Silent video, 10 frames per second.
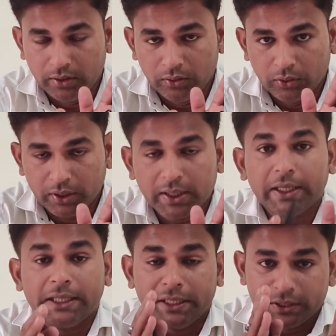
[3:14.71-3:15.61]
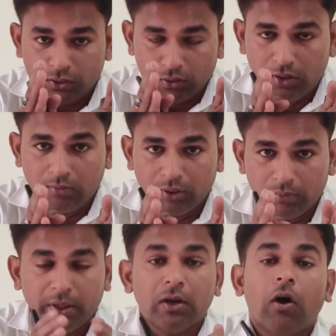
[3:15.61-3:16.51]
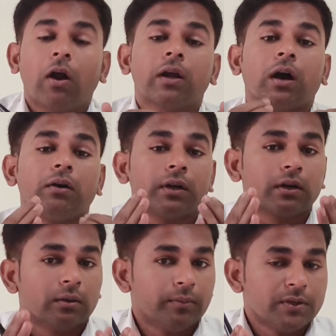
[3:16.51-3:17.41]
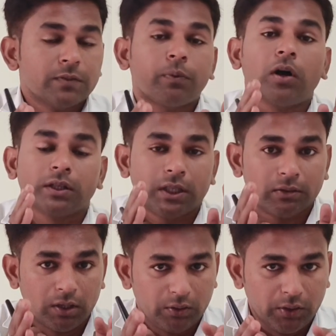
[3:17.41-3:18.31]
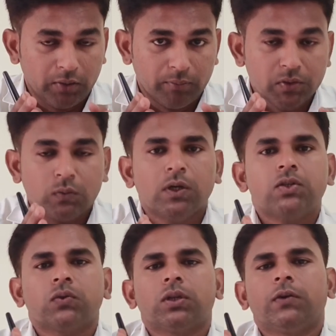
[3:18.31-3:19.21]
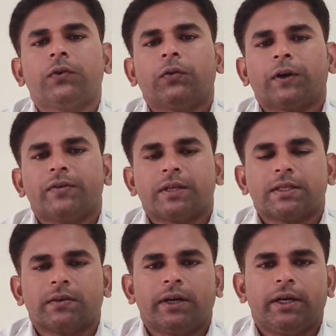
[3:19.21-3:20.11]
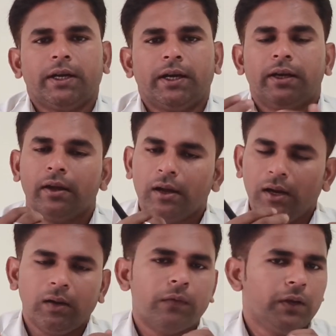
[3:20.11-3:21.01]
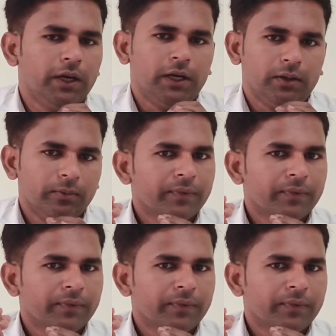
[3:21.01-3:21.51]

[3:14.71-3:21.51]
Okay, na, in natural number, but all counting numbers, positive counting numbers, 1, 2, 3, 4, 5, 6, 7, 8, 9, infinitive,